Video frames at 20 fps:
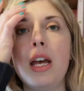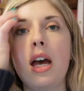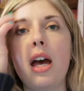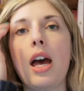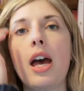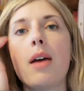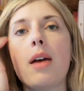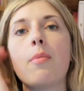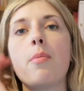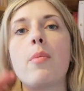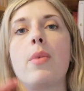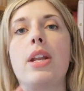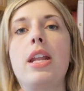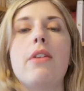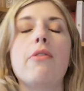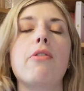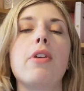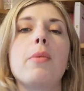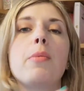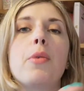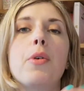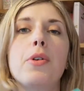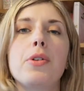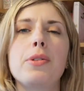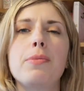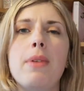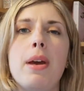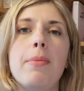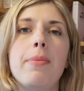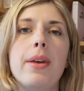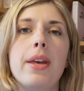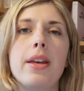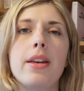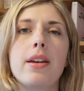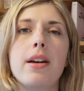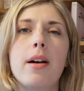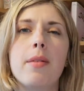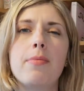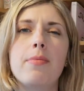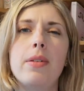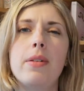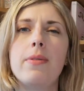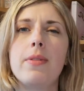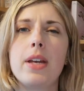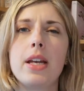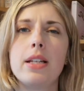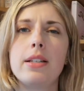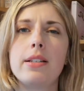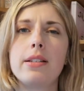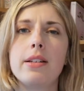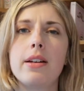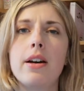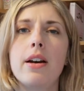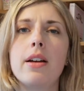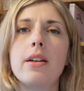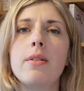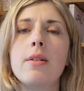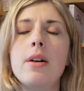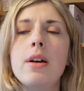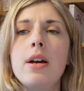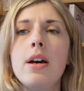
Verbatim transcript: um, whenever it was, maybe a couple of years ago.